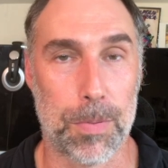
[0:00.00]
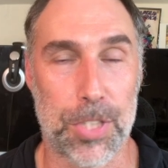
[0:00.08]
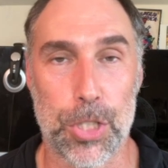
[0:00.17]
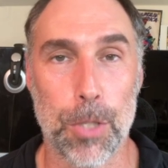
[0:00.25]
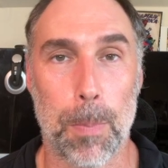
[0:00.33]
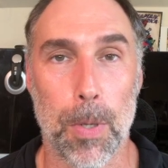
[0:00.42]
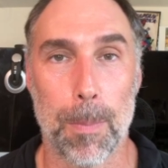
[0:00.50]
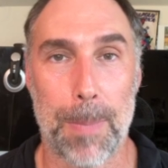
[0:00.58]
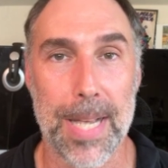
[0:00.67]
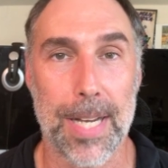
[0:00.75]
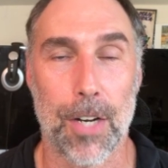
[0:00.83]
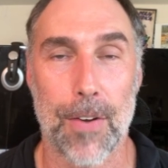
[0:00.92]
super
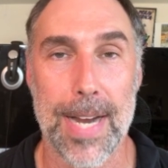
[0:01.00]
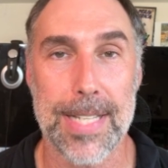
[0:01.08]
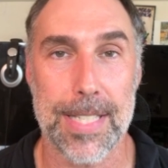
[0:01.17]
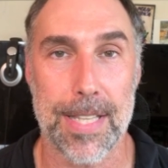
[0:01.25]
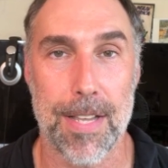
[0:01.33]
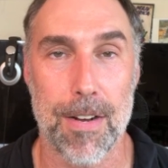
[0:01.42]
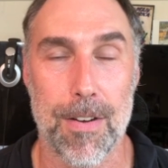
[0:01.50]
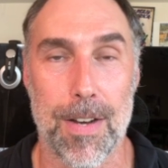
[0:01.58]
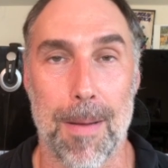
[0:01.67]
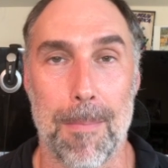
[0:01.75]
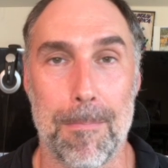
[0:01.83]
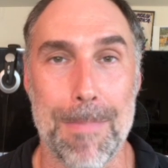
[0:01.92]
big and crazy and they're
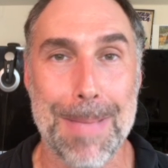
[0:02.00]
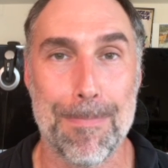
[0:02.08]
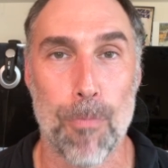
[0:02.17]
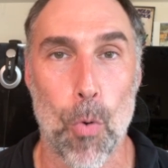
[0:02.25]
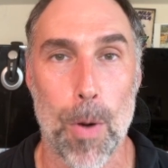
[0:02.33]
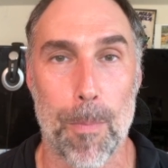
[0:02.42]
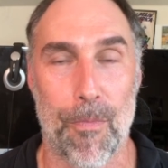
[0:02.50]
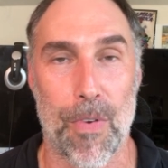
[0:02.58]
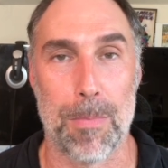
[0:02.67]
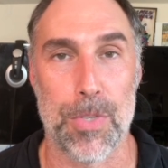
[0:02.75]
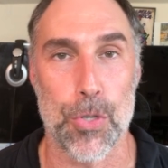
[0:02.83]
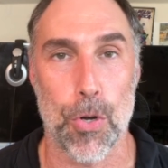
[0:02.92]
a meat morph
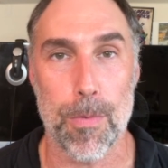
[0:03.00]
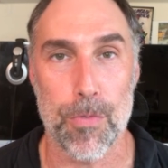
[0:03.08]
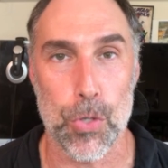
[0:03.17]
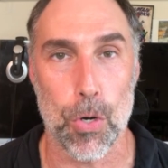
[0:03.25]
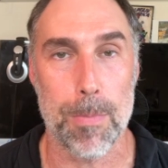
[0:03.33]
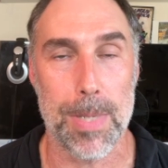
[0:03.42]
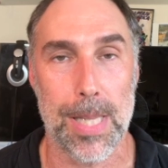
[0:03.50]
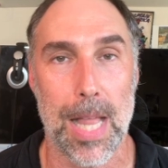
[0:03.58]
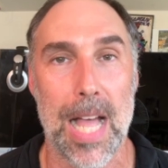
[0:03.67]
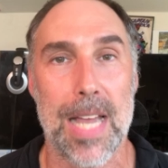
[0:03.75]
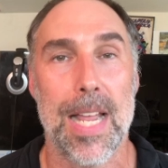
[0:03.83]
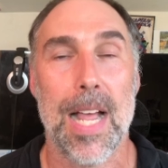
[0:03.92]
from
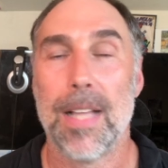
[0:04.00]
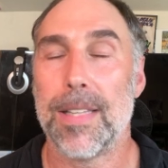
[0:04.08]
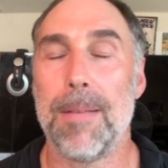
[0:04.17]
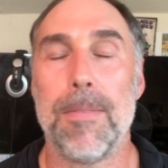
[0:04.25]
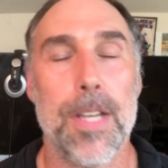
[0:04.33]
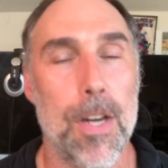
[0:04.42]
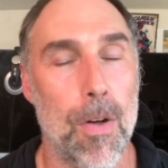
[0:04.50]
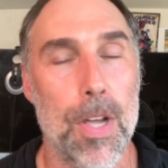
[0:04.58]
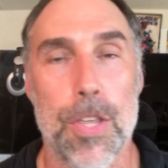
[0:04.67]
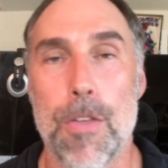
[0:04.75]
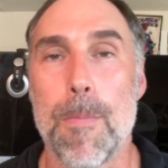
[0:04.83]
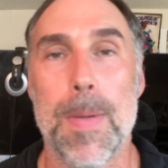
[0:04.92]
Zorbulon, then you know
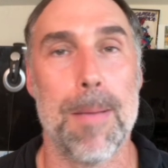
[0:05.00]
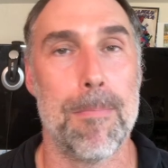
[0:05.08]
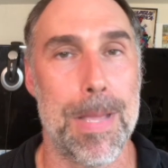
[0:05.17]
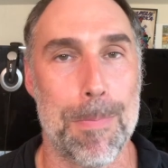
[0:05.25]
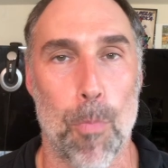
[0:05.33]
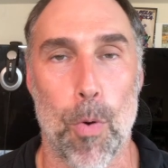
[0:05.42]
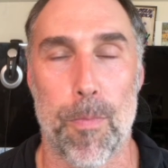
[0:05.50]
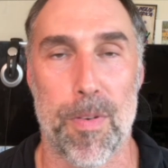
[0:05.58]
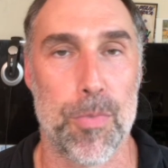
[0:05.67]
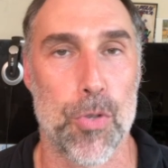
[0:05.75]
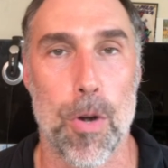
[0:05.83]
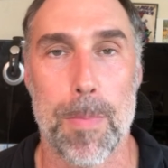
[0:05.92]
what? You be a meat morph
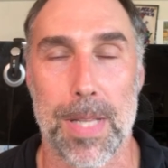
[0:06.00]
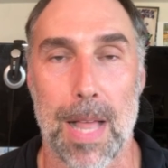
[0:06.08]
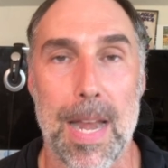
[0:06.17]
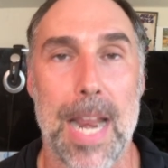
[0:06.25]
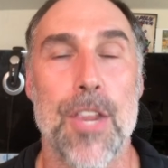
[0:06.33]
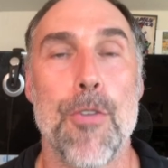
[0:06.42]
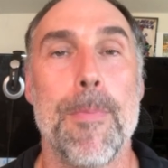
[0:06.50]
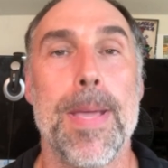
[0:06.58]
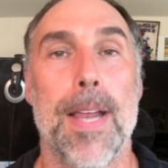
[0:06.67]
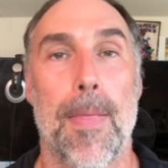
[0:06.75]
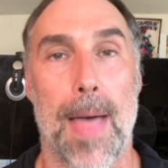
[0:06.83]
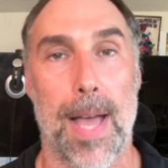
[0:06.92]
from Zorbulon and you
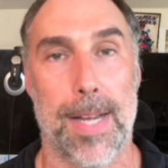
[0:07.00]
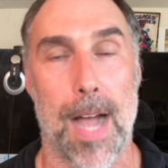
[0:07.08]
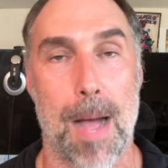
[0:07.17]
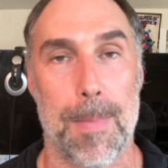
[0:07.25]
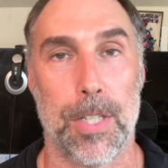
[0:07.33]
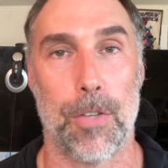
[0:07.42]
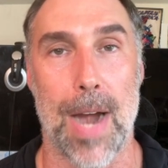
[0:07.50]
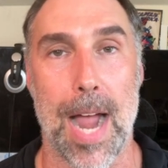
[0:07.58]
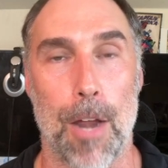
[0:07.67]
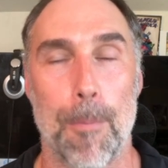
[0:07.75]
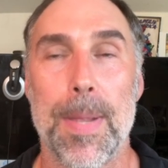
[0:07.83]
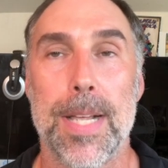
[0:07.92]
meet on that common
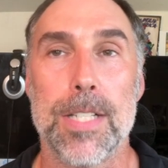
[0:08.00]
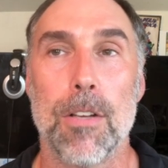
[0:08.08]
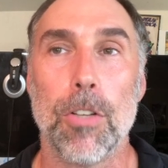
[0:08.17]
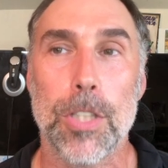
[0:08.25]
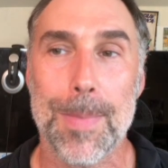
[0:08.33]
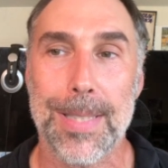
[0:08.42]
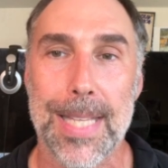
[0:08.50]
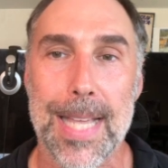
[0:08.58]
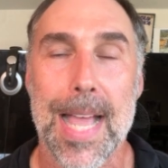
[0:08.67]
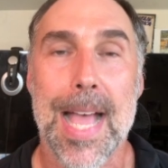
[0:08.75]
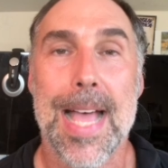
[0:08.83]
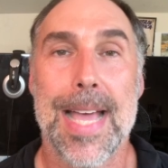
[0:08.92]
ground. Because
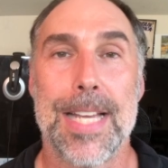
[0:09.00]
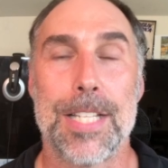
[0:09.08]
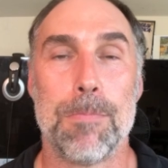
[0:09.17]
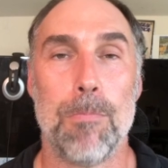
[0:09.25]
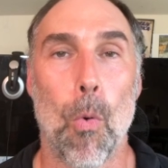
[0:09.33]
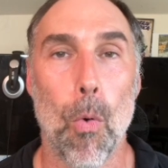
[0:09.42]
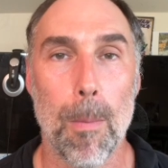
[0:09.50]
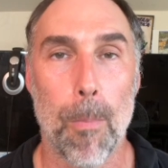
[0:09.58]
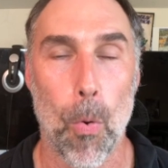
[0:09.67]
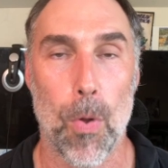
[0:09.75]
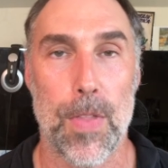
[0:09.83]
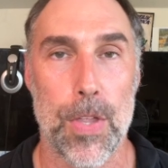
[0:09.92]
ultimately, it is more
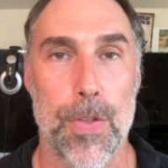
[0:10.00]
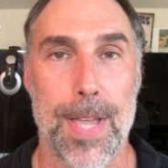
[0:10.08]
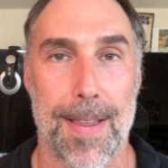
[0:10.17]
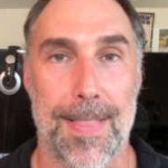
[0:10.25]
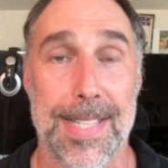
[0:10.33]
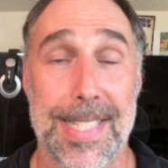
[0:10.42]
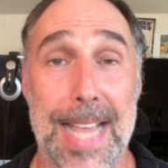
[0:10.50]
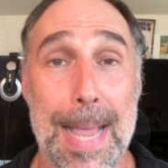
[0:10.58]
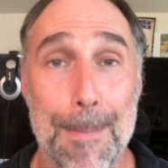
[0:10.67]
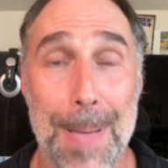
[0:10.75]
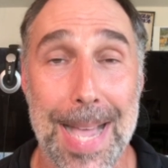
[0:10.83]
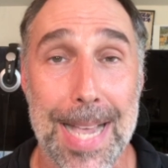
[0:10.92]
important that you get on the
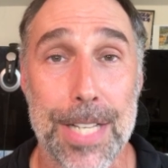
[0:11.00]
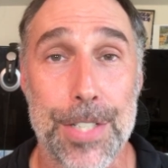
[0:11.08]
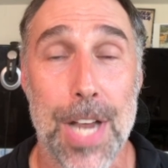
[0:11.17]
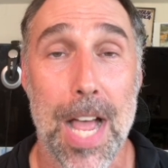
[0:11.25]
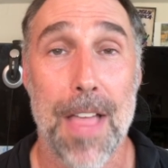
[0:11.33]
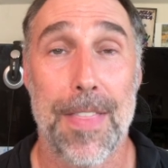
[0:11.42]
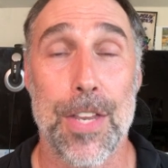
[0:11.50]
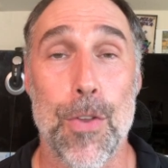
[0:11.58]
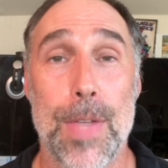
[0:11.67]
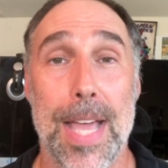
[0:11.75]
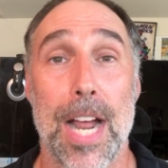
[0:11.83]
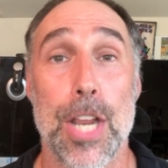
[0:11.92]
same page than
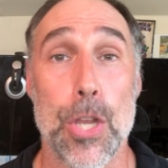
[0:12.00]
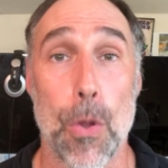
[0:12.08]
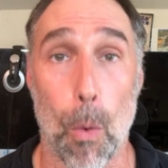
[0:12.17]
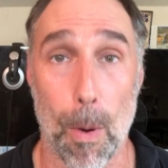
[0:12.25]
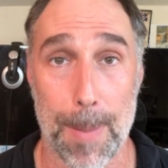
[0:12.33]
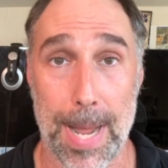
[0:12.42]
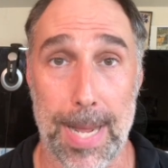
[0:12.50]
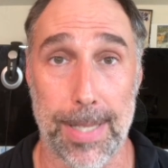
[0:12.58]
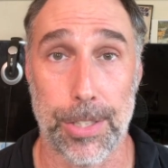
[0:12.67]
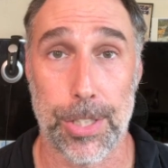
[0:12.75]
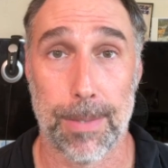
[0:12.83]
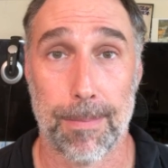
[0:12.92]
you get on your
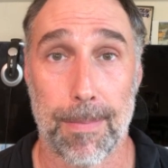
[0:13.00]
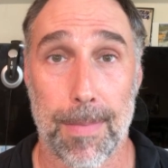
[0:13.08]
page.